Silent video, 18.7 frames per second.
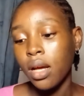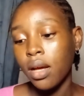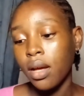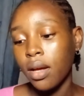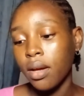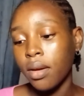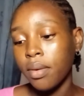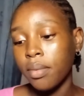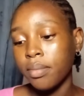
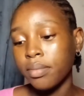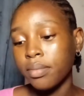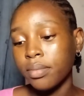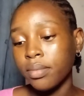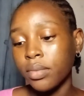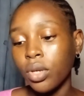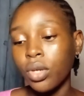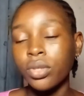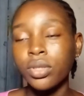
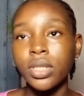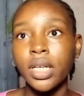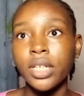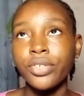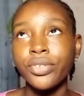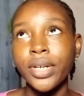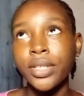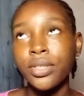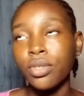Um also I
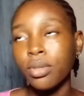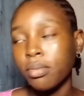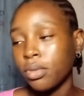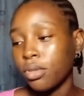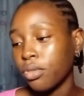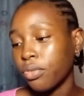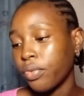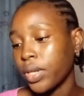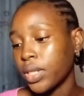tried some
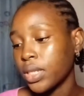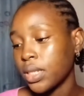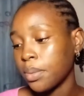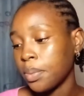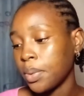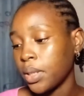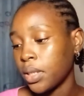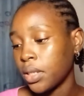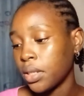new
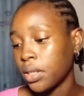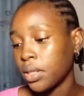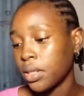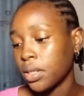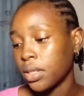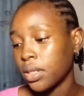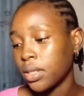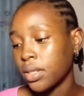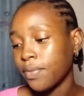
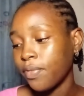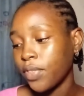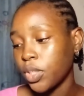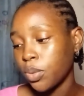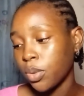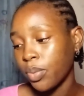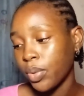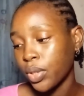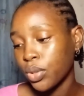recipes,
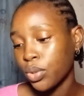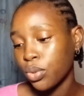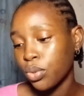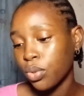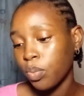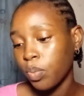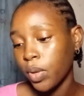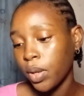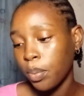fish pepper
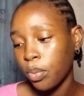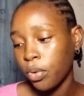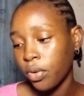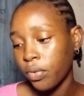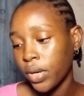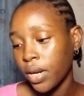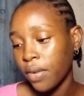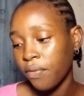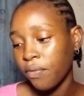soup,
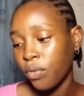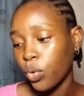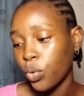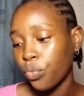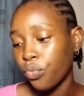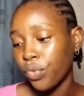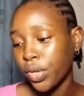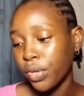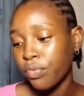
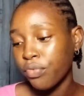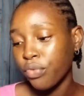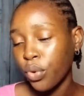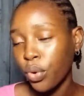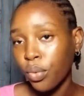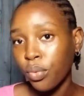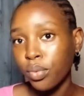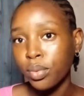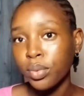efori
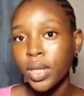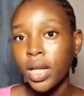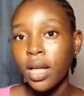roll.